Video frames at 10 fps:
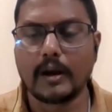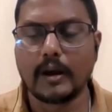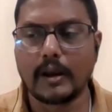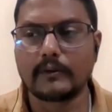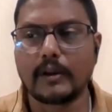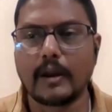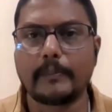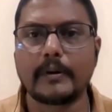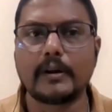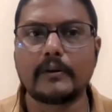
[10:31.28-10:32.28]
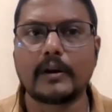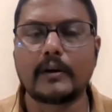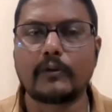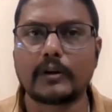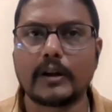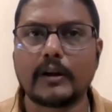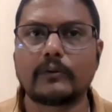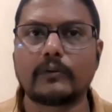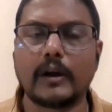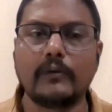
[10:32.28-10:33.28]
has happened is that for the
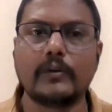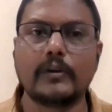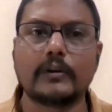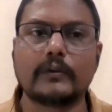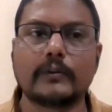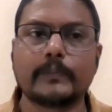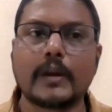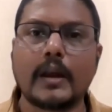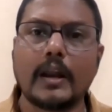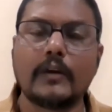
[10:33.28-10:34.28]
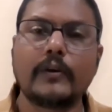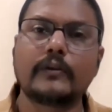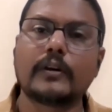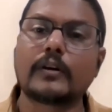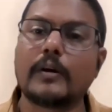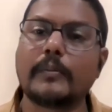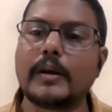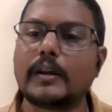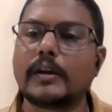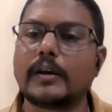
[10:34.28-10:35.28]
last 5 years, elephants are
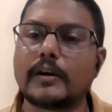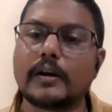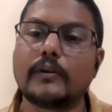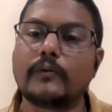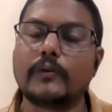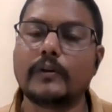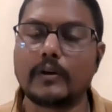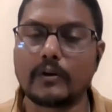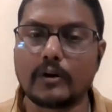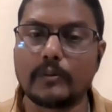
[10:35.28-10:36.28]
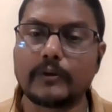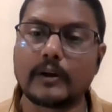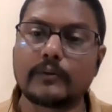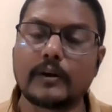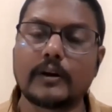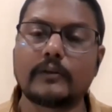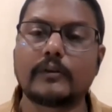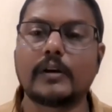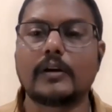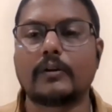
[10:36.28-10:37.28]
coming and they are raiding crops, as well as
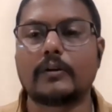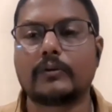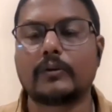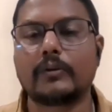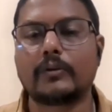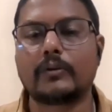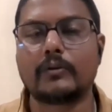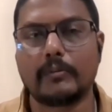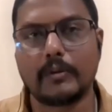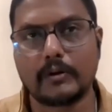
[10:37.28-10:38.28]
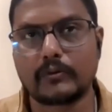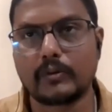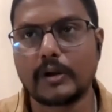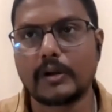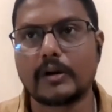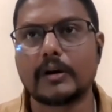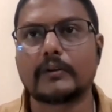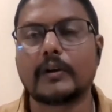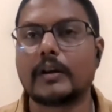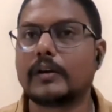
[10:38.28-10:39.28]
they are also destroying
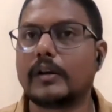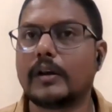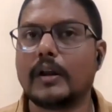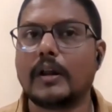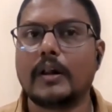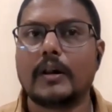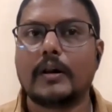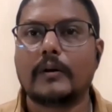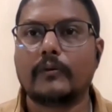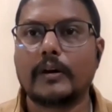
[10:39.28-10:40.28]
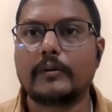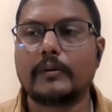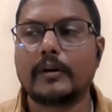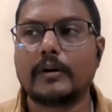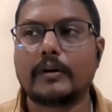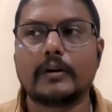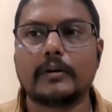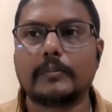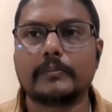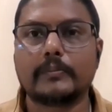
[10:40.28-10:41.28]
herds. And when
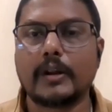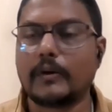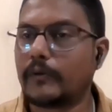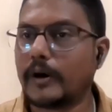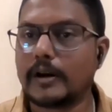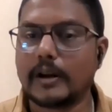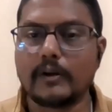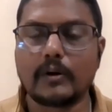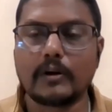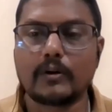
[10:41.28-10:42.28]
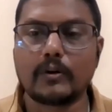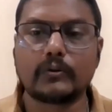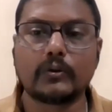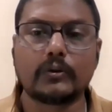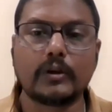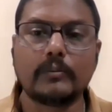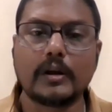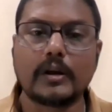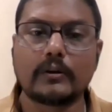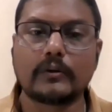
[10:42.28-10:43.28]
they find anyone close to them,
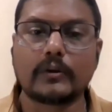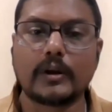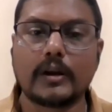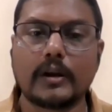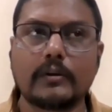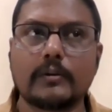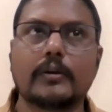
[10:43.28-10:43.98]
they are also killing.